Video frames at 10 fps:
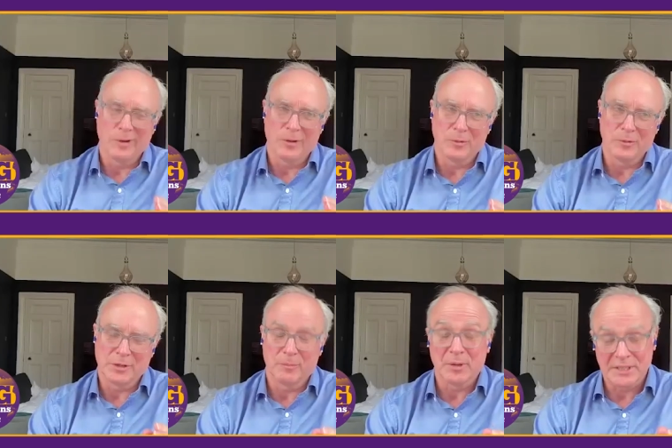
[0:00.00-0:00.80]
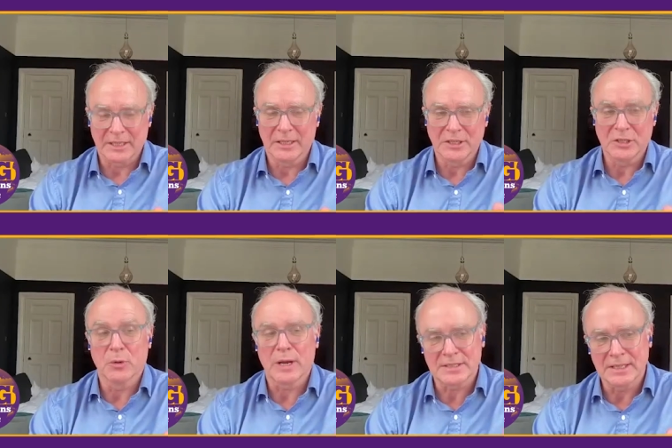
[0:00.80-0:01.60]
how, how you know,
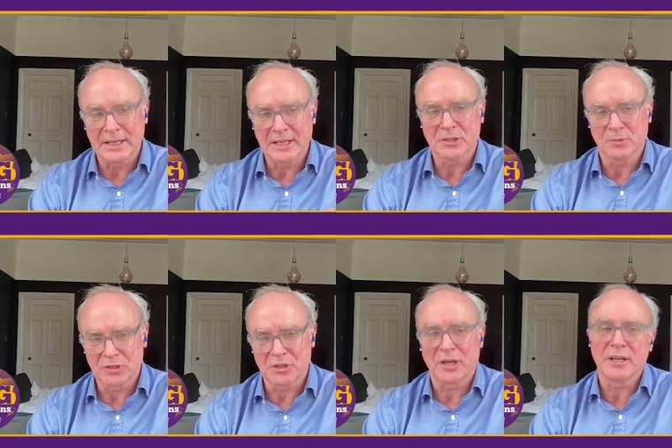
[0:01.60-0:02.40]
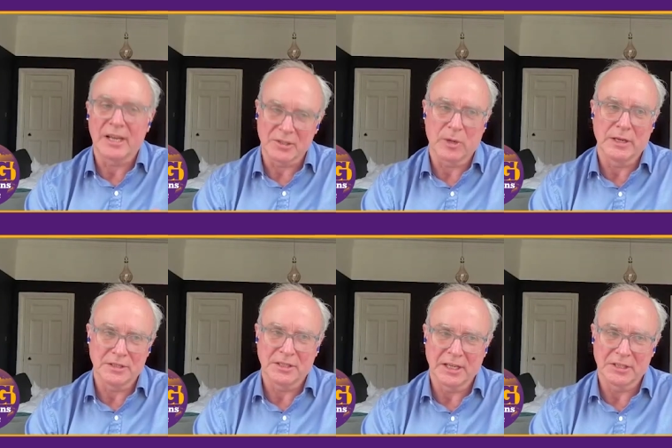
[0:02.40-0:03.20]
particularly the U.S. engages with
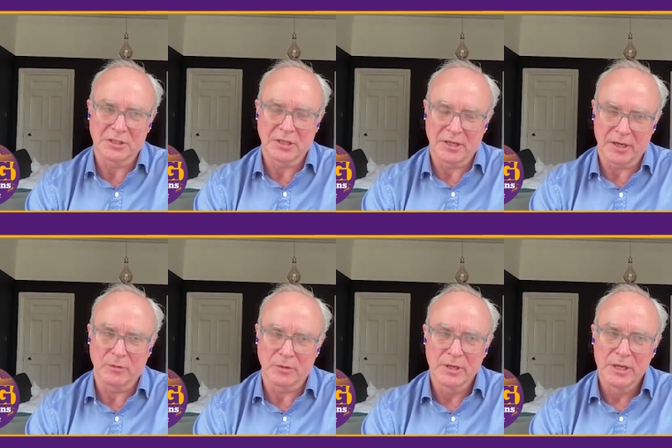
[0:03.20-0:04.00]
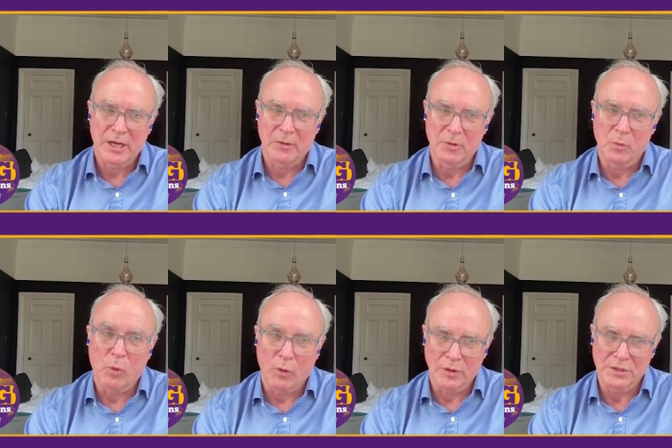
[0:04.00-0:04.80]
China as well as engages, and how,
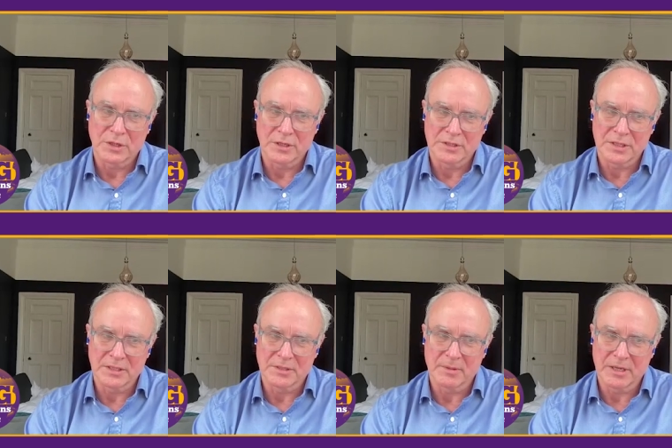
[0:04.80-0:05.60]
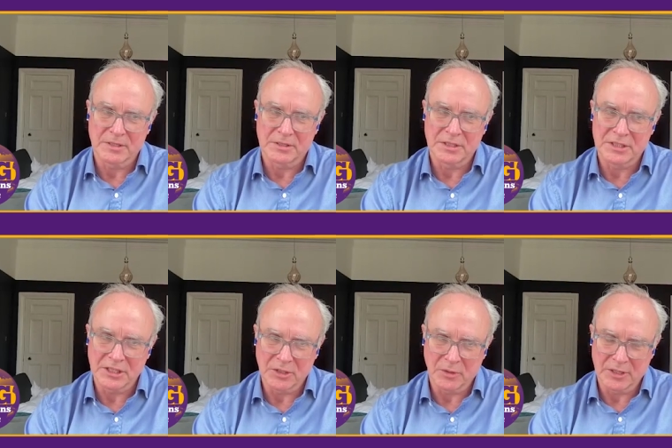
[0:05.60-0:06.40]
how the war is is is,
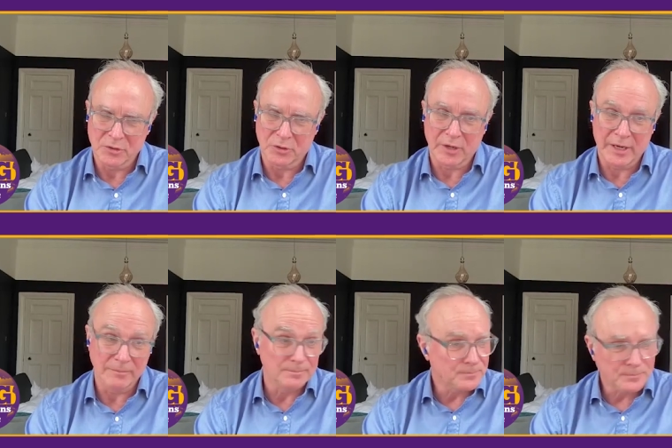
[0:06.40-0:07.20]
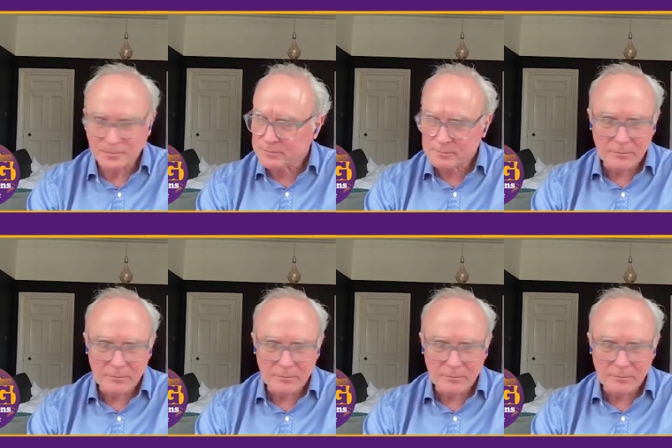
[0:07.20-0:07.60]
is continuing in Ukraine.